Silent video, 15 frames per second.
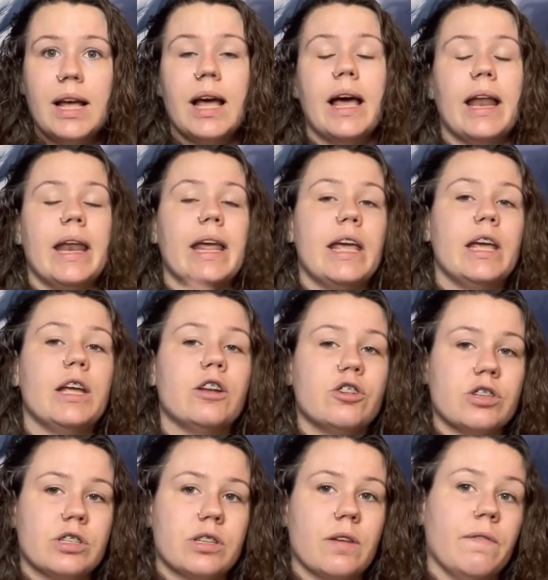And he
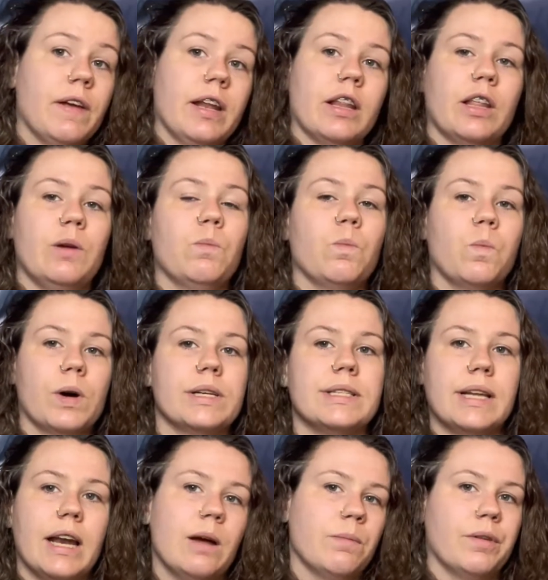just conveniently
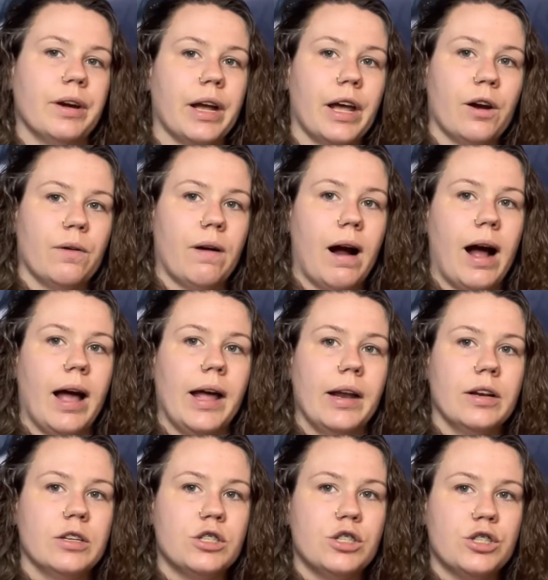wasn't able to get a
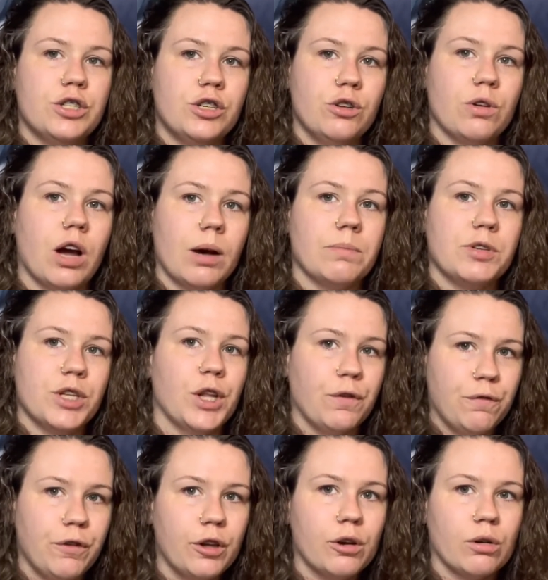ride to come to the
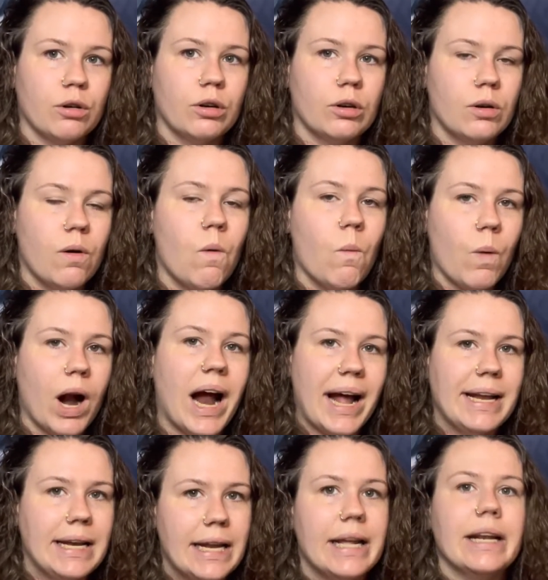funeral where
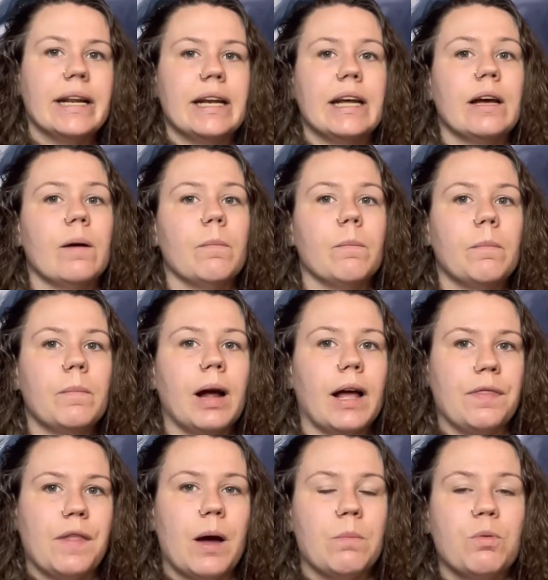I needed him
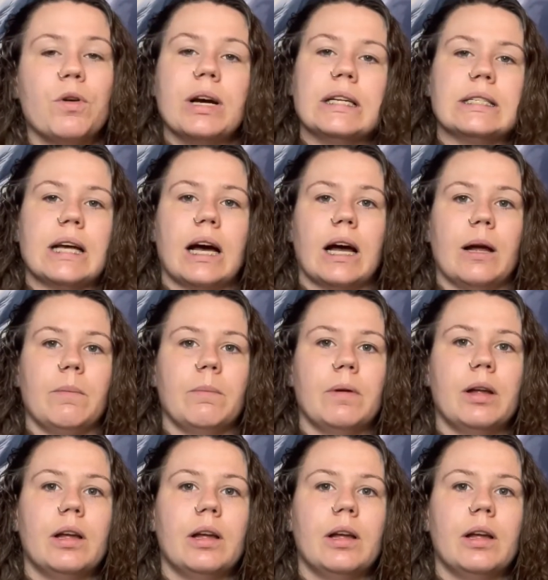at that point in time.